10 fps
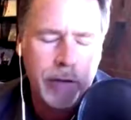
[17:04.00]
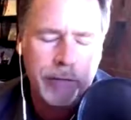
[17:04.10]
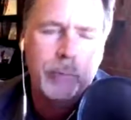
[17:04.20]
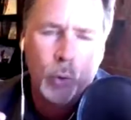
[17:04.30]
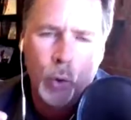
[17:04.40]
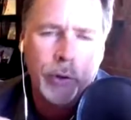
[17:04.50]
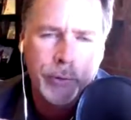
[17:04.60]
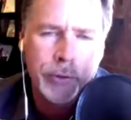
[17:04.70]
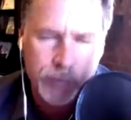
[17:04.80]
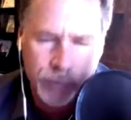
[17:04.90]
not from
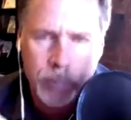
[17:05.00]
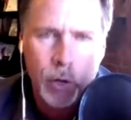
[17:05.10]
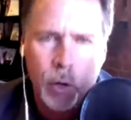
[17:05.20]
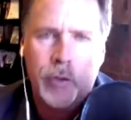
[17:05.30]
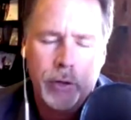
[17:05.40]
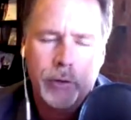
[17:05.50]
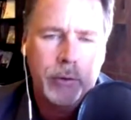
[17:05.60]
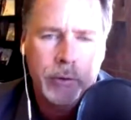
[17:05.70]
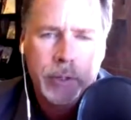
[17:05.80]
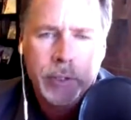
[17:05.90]
royalties from all the
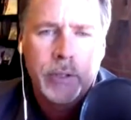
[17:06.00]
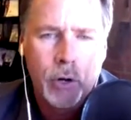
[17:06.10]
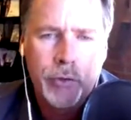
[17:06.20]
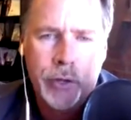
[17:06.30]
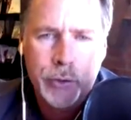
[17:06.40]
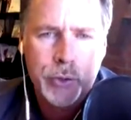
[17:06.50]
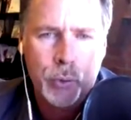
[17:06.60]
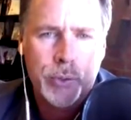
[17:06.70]
other. I think